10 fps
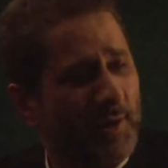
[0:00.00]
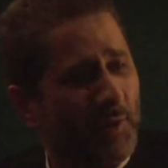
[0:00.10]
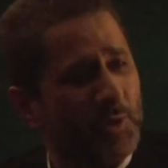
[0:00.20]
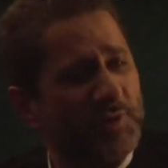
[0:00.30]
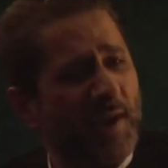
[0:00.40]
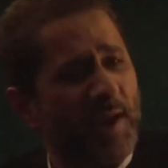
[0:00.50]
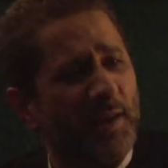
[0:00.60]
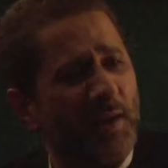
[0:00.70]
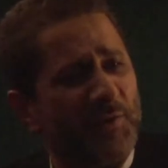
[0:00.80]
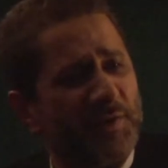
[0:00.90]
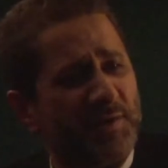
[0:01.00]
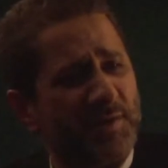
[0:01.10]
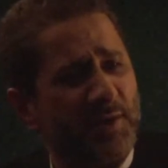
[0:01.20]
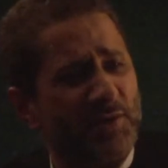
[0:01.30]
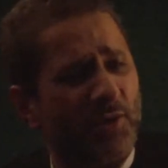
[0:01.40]
Hussein
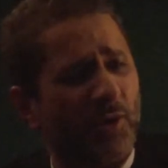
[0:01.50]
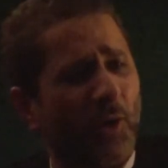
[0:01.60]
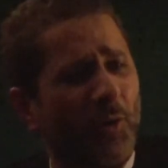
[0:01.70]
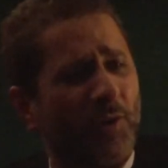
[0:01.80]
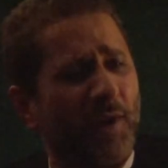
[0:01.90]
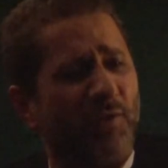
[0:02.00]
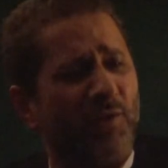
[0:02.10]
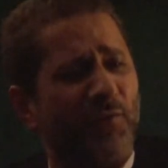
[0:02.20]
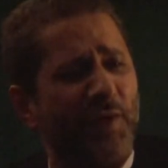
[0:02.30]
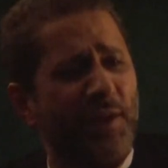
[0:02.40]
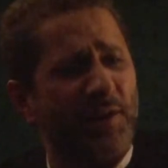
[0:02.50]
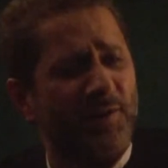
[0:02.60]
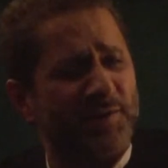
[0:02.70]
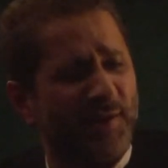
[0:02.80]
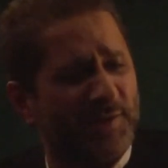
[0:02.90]
lifts his cloak and
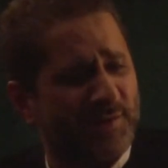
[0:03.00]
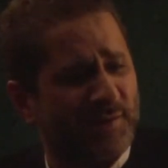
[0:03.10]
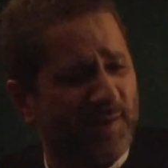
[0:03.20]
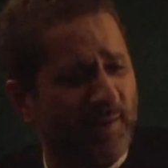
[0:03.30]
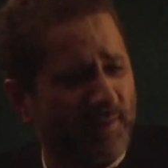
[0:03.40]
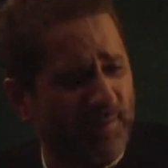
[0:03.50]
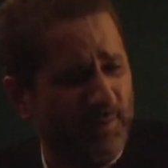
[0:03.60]
reveals Asghar.